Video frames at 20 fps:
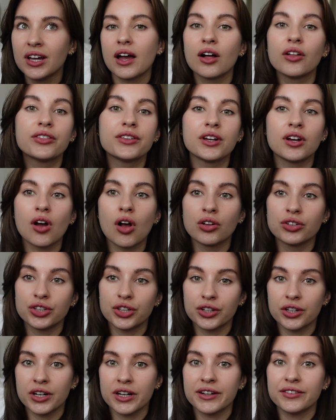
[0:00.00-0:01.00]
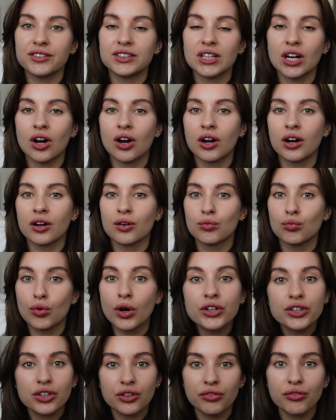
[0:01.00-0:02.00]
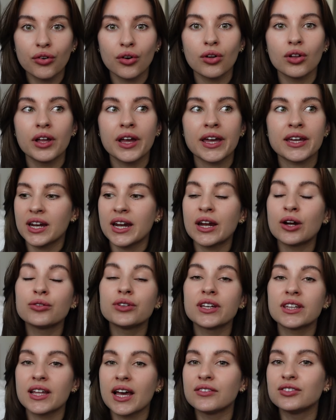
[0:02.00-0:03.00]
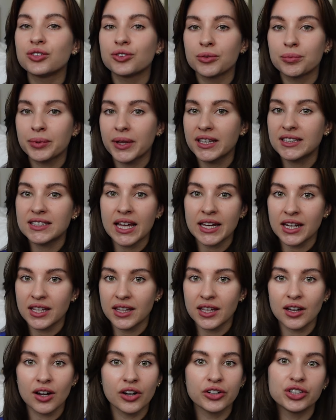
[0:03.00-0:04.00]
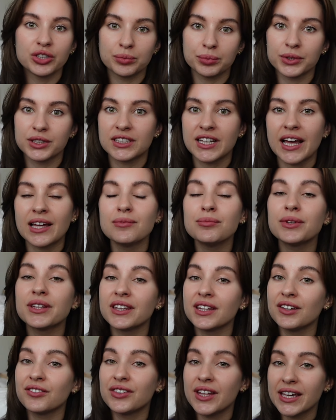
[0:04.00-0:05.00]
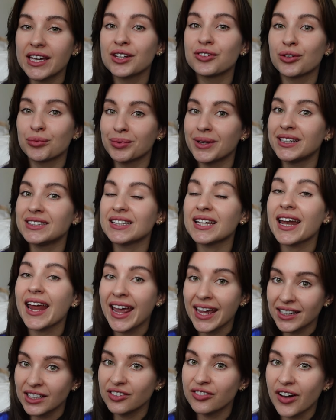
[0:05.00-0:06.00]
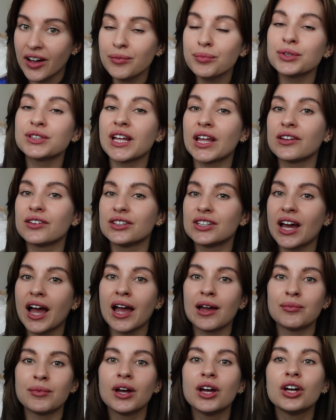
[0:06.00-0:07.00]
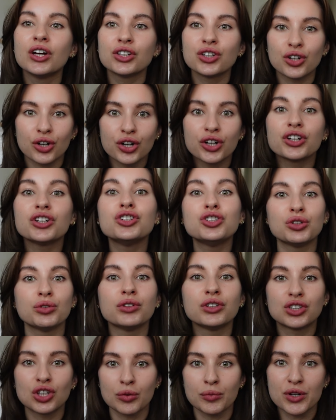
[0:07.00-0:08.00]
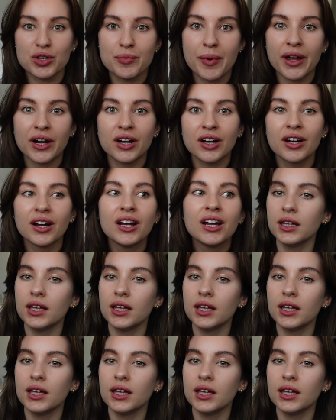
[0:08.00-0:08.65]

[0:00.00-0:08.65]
Healthier alternatives are wonderful, and I don't think they have to replace anything 100%, but if they can replace it 85% of the time, you're already doing so much better.